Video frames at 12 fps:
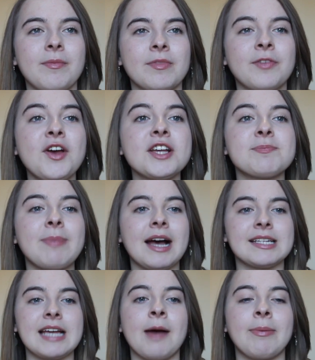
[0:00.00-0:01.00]
The first
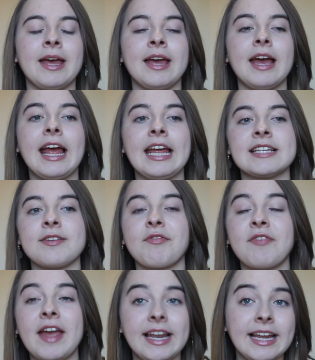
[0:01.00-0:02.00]
bad habit is
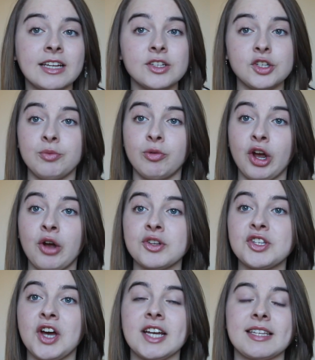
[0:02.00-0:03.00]
failing to
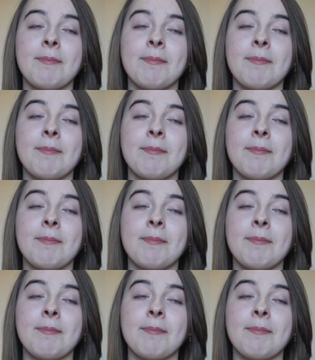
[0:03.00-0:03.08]
prioritise,